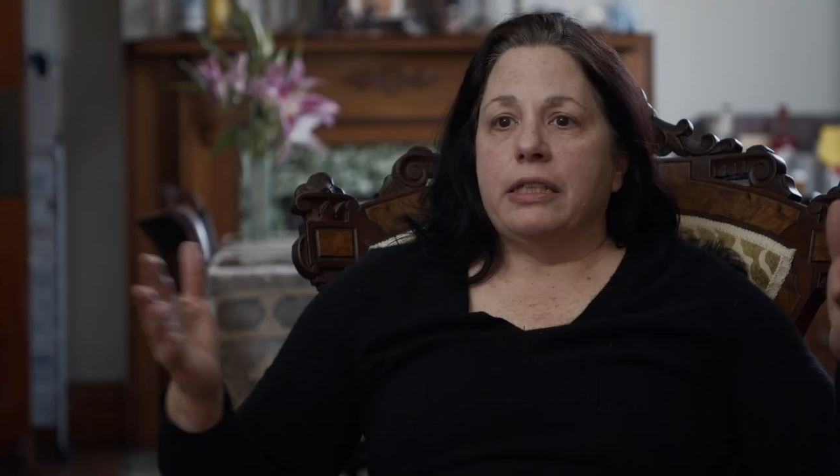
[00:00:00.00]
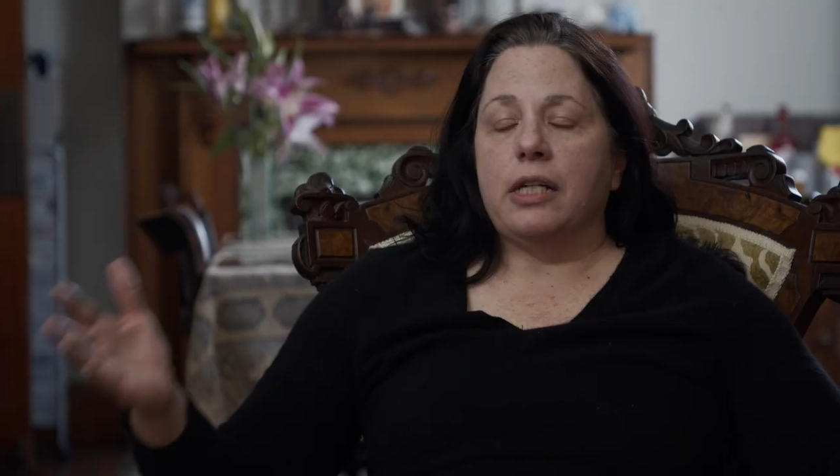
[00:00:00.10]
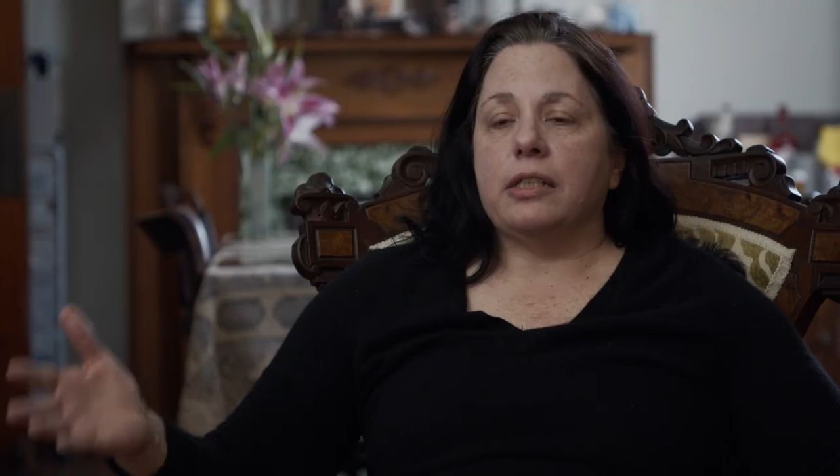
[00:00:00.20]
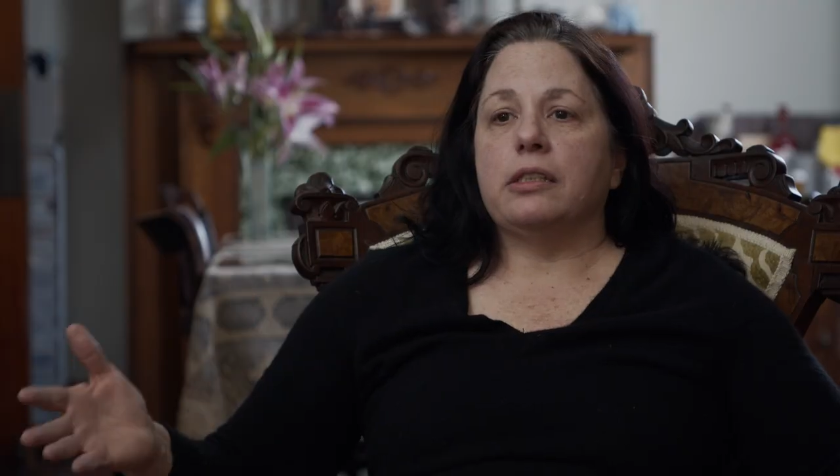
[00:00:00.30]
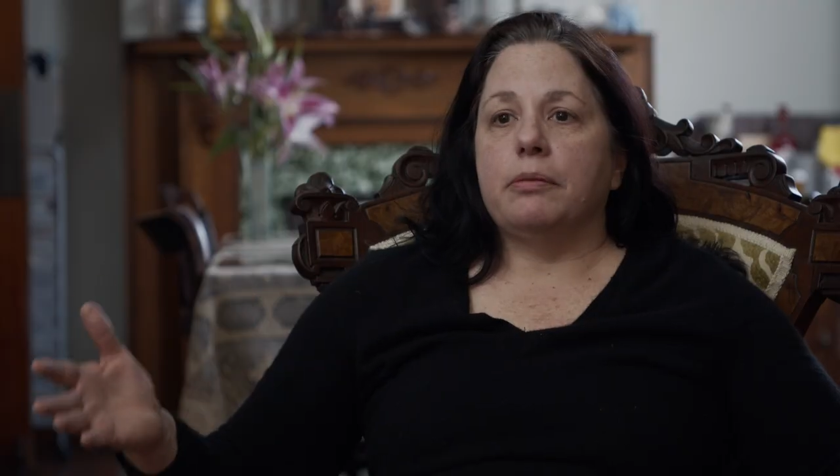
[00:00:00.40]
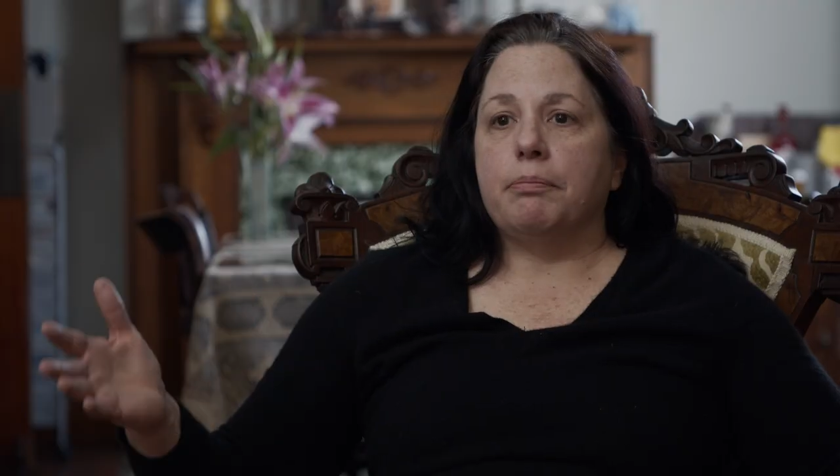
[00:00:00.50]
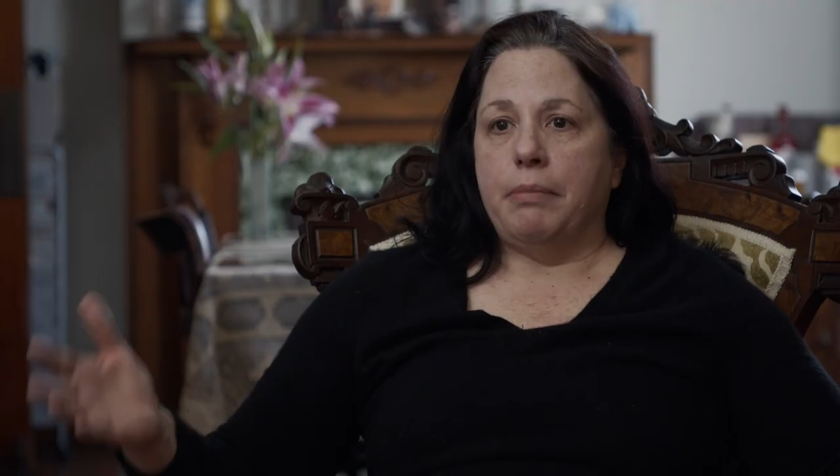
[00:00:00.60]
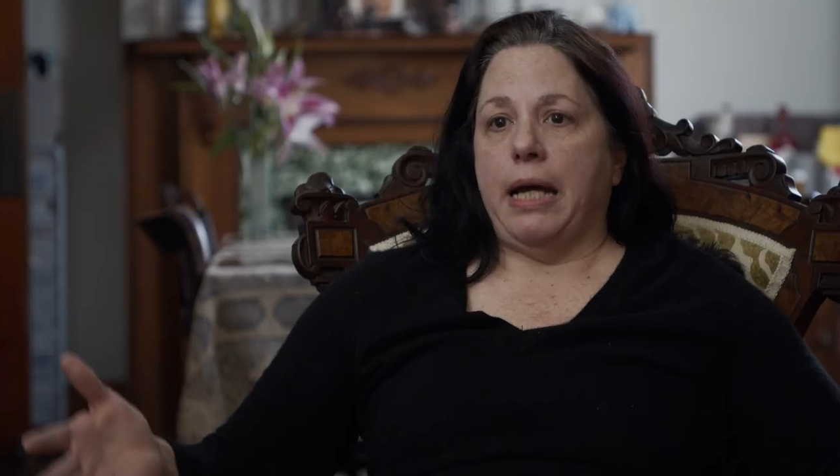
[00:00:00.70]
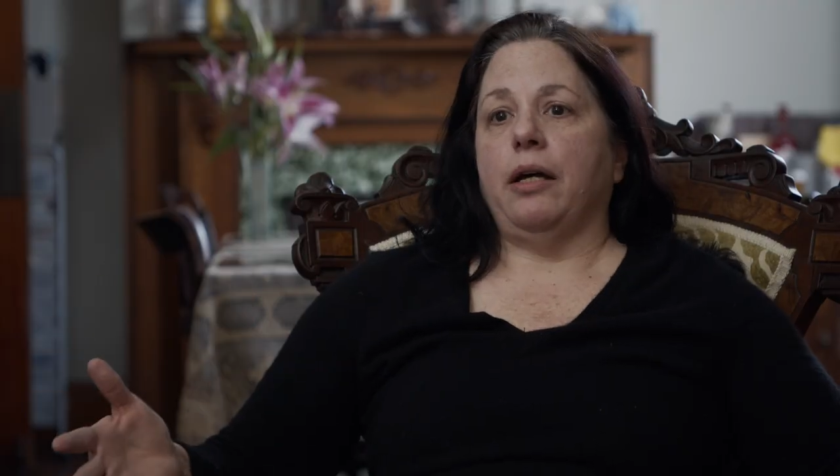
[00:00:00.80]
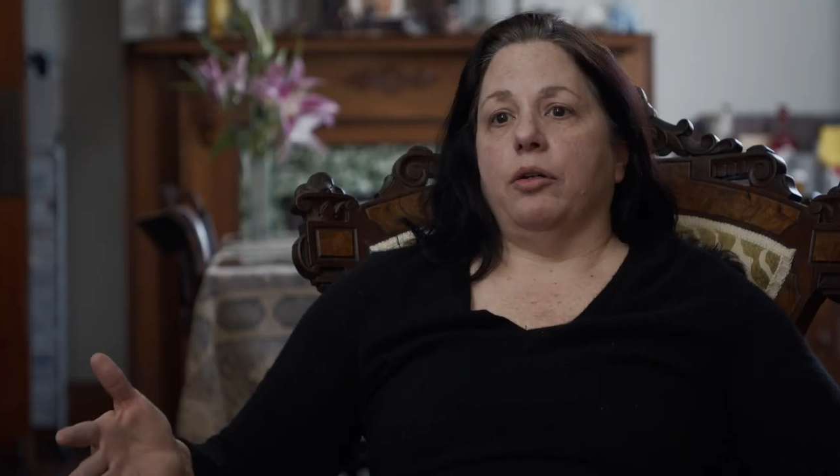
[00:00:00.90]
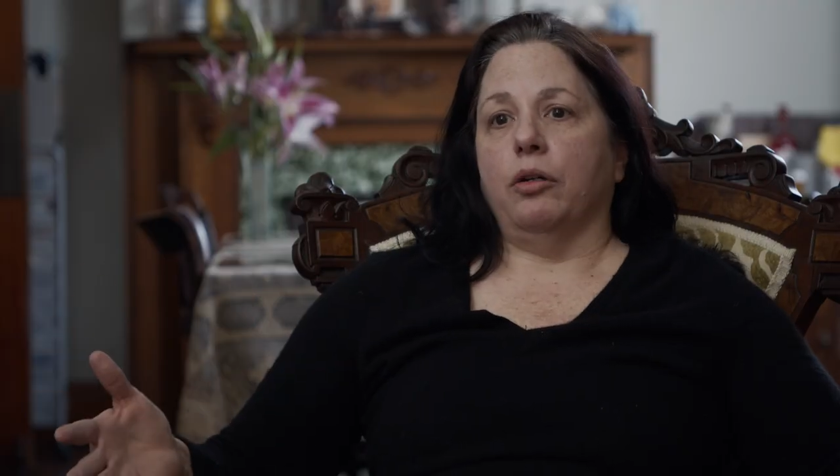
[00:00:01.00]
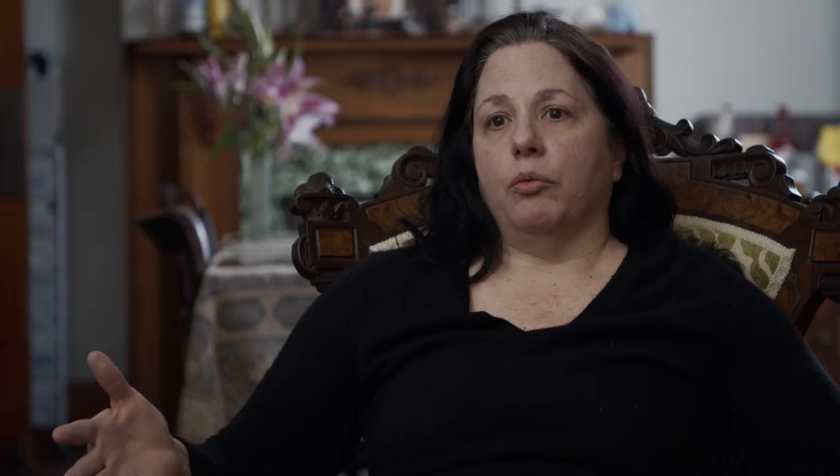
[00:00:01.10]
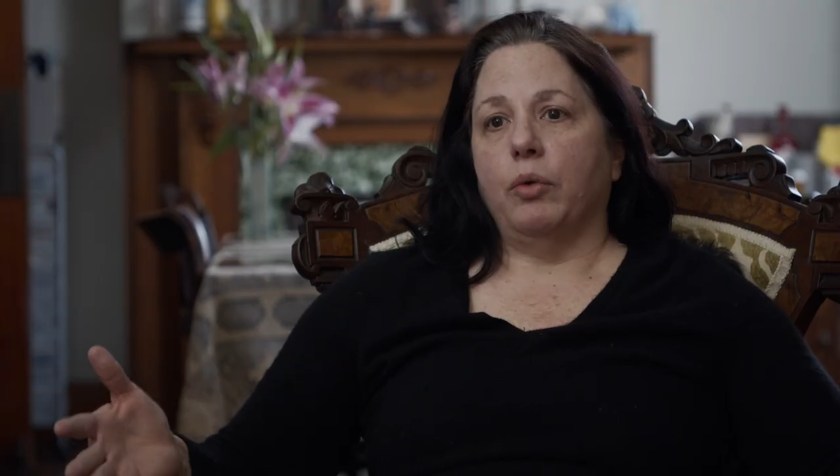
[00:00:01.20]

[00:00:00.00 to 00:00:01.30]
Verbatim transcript: It doesn't matter.